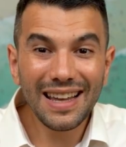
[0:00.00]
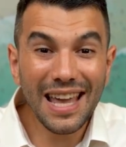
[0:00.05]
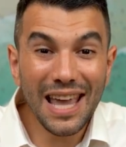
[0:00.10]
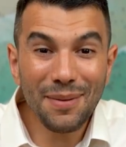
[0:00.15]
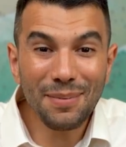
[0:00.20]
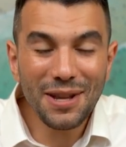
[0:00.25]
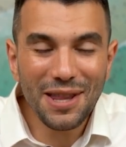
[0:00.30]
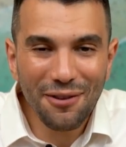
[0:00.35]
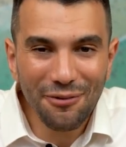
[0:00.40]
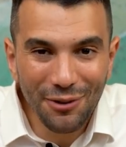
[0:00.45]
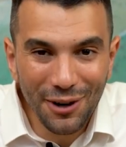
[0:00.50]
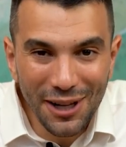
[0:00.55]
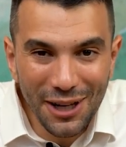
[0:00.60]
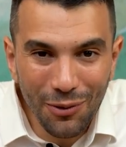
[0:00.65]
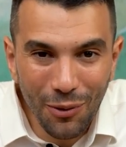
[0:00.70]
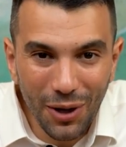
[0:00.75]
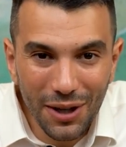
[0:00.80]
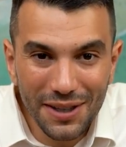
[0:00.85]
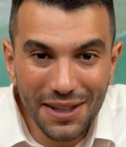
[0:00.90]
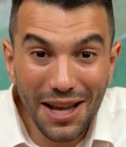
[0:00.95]
Keep it at the front of your
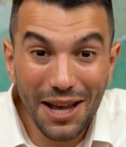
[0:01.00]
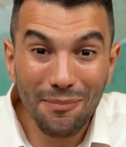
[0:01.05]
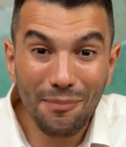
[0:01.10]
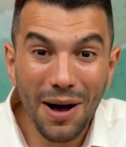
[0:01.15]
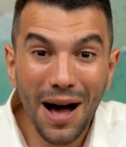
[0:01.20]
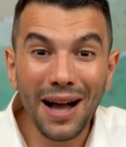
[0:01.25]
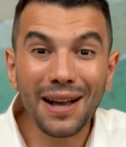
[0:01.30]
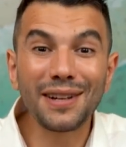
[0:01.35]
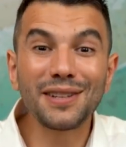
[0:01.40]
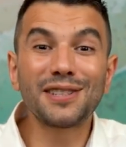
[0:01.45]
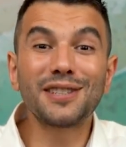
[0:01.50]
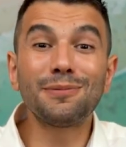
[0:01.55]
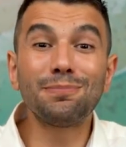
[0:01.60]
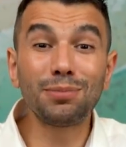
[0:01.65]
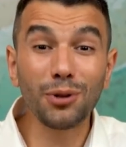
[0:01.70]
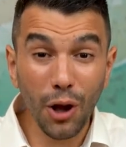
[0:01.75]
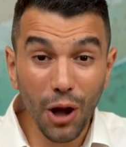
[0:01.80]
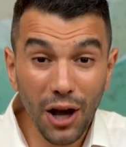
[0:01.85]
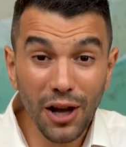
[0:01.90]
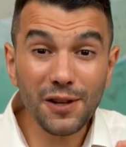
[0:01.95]
wallet and mark it
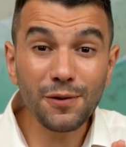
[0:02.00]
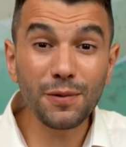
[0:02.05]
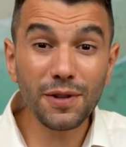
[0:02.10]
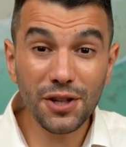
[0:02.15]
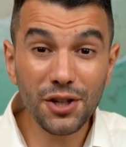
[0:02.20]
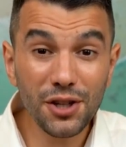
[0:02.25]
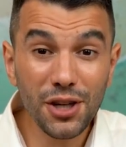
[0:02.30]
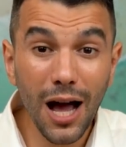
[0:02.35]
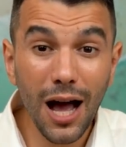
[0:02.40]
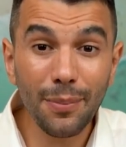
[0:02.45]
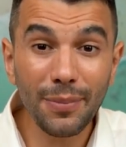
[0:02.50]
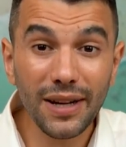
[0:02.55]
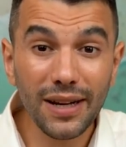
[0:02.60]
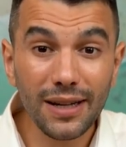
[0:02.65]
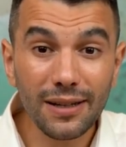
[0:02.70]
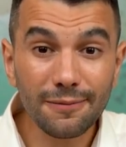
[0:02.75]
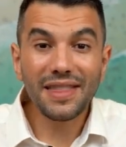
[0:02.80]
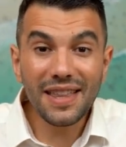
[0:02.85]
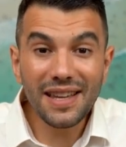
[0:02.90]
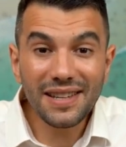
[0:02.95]
splurge with a
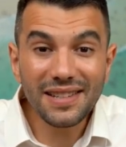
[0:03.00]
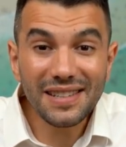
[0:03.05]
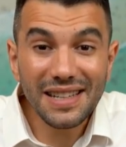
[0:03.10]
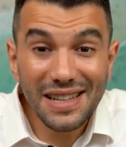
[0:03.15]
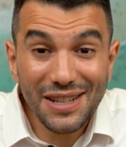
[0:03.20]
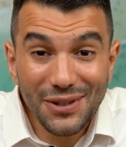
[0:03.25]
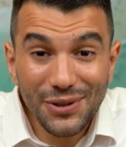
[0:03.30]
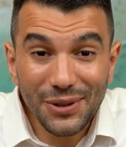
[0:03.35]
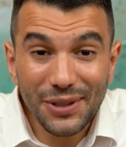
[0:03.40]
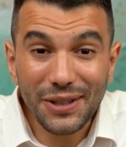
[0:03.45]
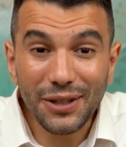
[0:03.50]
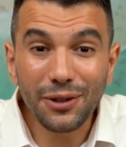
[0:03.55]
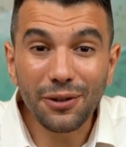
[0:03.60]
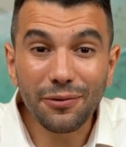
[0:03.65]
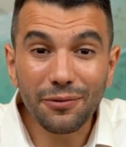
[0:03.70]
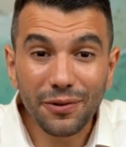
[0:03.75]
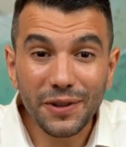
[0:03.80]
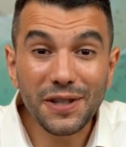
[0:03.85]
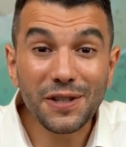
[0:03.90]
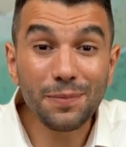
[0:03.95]
Sharpie. This is your
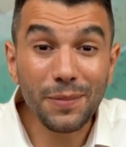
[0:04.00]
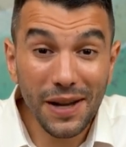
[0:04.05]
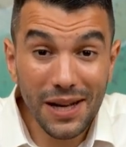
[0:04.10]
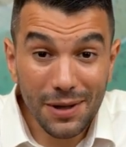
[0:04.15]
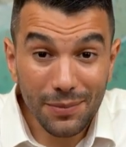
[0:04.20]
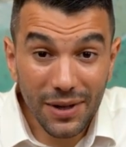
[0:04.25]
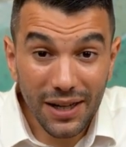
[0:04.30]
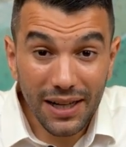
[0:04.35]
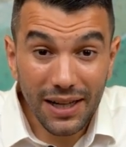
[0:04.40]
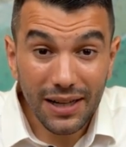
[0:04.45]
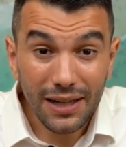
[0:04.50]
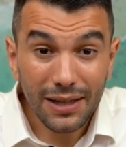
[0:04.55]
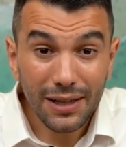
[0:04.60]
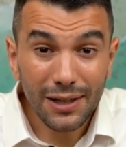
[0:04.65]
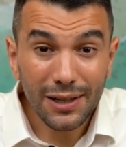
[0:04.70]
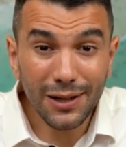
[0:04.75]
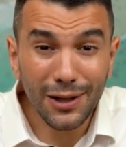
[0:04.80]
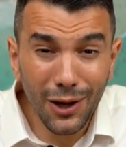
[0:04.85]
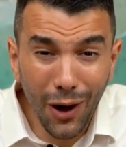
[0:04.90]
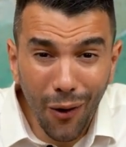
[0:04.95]
guilt-free spending money.
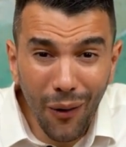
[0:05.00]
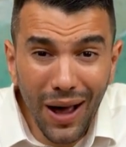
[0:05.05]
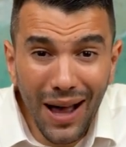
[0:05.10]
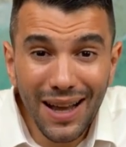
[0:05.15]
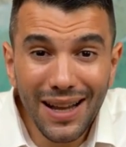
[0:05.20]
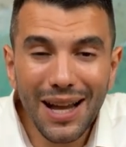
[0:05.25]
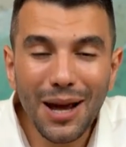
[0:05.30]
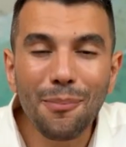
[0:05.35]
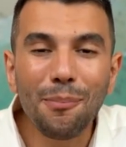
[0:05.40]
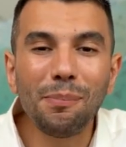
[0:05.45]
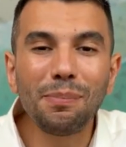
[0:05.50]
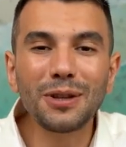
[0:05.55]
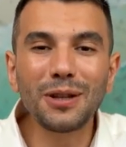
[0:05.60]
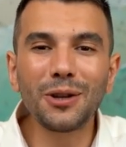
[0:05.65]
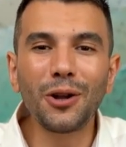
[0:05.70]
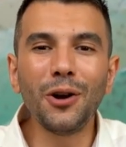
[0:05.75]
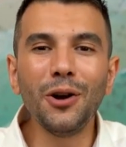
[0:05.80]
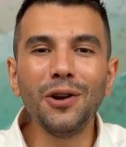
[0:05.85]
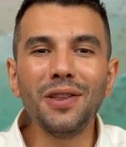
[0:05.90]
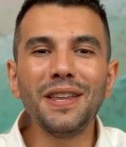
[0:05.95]
Go out and
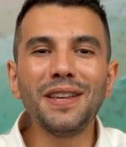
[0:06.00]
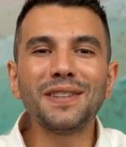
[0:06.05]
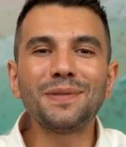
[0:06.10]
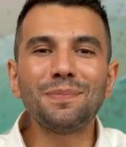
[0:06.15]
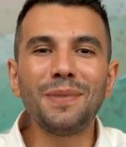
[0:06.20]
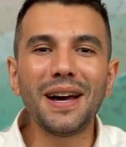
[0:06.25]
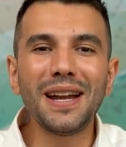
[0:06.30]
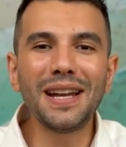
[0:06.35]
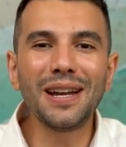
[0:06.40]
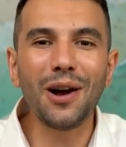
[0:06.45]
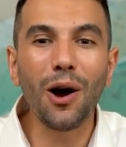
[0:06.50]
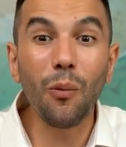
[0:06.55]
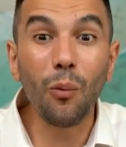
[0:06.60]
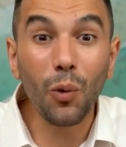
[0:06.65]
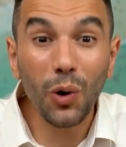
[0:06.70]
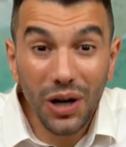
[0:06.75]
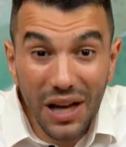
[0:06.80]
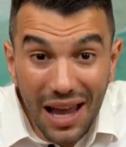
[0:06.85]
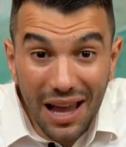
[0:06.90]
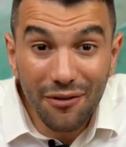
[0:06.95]
blow this money on
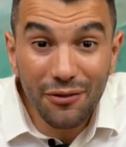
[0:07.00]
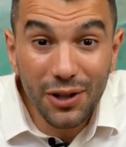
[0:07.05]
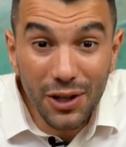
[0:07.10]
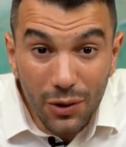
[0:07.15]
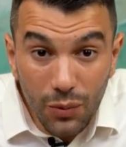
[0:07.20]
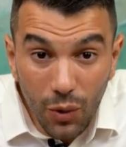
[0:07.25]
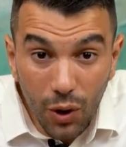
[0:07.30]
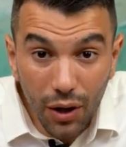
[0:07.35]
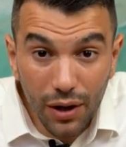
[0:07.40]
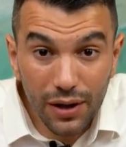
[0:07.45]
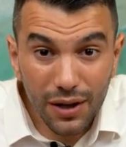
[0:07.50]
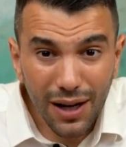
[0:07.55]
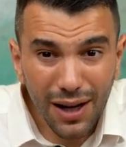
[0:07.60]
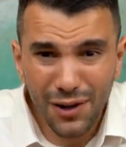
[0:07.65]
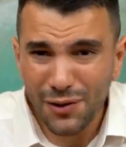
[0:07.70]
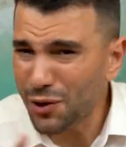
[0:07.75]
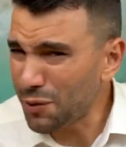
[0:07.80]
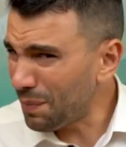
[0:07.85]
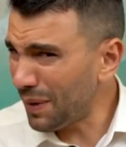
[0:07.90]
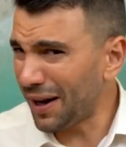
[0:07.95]
whatever you want.
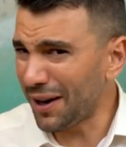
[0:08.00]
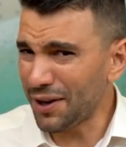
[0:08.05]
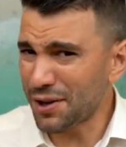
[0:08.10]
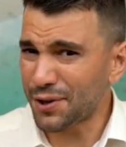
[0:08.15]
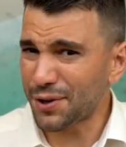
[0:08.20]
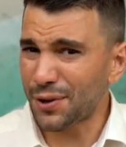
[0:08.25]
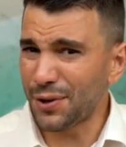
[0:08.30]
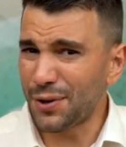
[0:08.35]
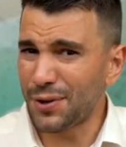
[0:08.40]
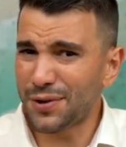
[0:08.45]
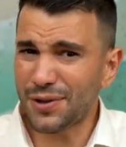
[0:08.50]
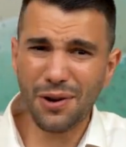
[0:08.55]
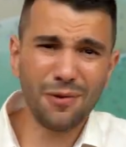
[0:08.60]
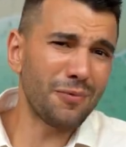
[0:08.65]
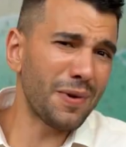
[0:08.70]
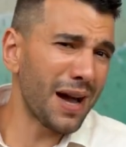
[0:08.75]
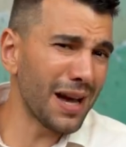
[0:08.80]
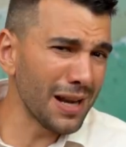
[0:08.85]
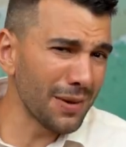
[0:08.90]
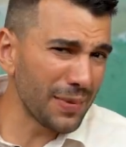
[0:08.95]
A new pair of shoes, a
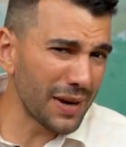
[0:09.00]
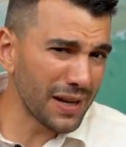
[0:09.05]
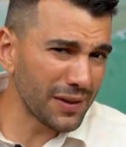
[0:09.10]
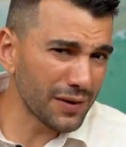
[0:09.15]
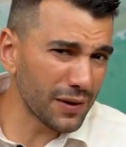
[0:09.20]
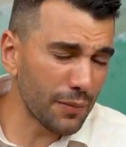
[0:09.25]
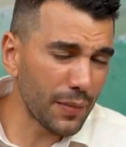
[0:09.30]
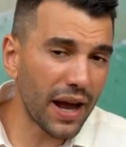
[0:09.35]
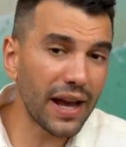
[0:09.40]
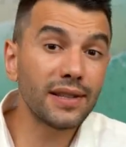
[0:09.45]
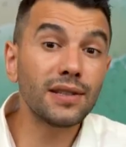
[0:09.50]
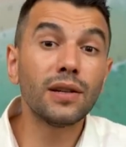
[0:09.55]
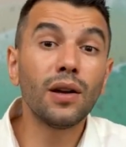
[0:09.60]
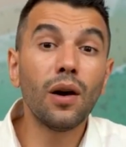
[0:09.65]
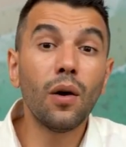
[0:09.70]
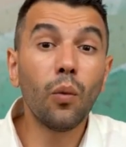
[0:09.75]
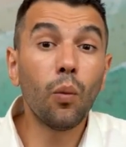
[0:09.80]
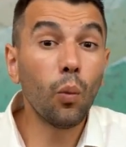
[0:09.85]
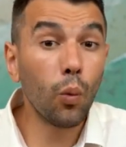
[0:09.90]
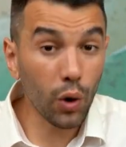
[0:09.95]
round of beers for your mates,
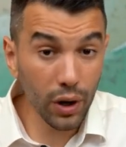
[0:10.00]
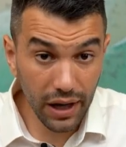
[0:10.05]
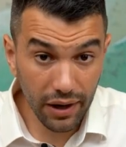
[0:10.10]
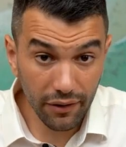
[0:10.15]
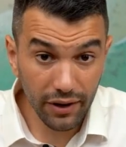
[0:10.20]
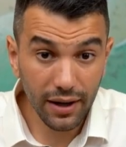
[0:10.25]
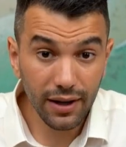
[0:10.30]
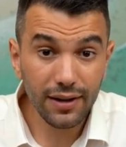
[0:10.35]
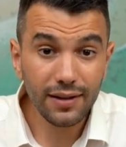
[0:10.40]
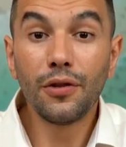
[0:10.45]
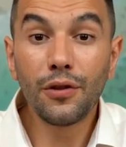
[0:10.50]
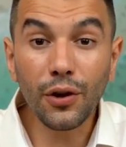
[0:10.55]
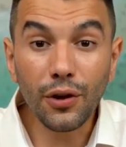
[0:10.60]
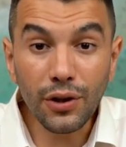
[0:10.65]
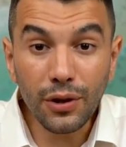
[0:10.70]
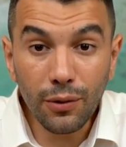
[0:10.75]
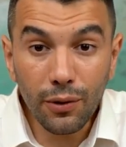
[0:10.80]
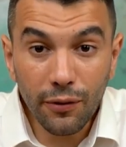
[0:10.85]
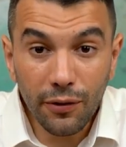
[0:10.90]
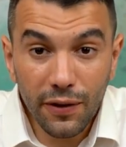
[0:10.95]
whatever. The
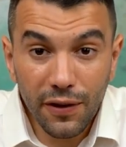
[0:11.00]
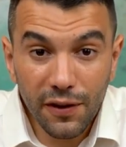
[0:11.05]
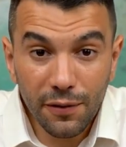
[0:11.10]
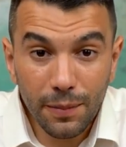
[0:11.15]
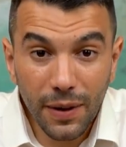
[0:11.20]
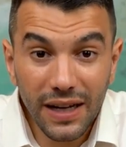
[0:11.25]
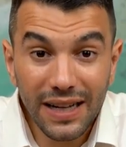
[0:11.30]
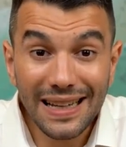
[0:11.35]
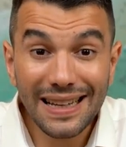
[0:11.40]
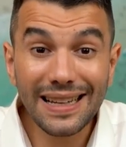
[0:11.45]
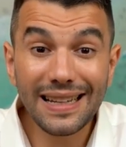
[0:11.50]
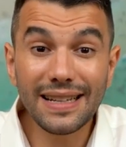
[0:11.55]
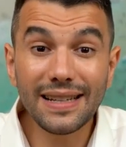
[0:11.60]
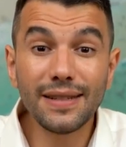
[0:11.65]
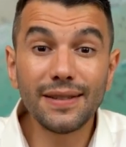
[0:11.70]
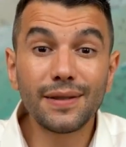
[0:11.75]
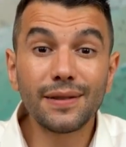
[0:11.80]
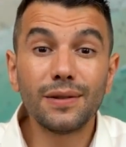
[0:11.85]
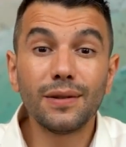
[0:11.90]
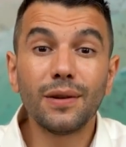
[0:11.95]
only rule for this money
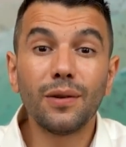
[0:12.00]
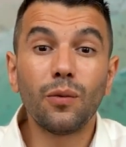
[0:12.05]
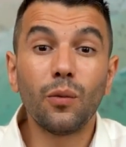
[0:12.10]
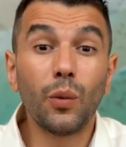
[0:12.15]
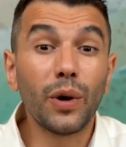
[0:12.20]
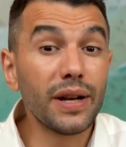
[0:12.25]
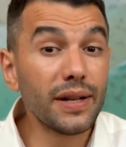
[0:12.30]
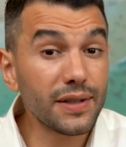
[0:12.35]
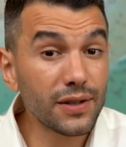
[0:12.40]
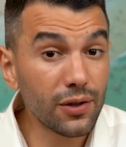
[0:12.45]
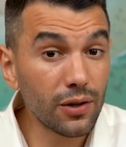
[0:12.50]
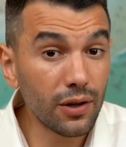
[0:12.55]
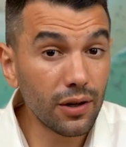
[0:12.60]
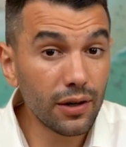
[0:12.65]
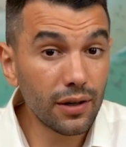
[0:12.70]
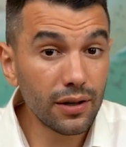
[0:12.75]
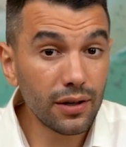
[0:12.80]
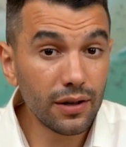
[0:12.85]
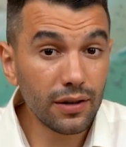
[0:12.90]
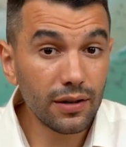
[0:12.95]
is when it's
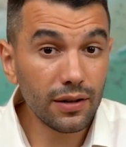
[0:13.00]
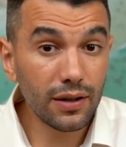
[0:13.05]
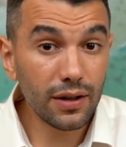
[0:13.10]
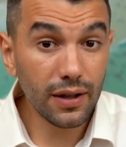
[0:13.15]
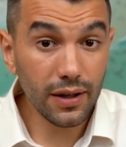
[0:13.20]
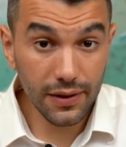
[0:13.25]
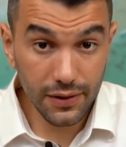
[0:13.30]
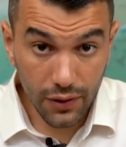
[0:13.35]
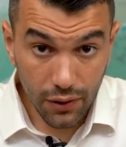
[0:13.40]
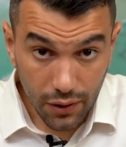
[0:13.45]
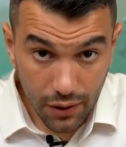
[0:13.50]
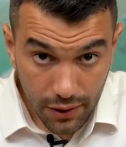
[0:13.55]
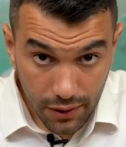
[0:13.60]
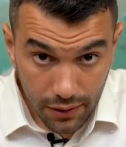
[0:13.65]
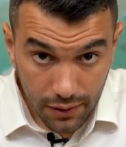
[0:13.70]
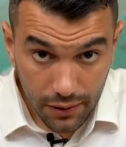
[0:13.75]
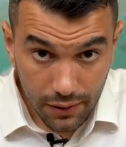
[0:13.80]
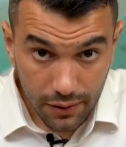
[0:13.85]
gone, it's gone.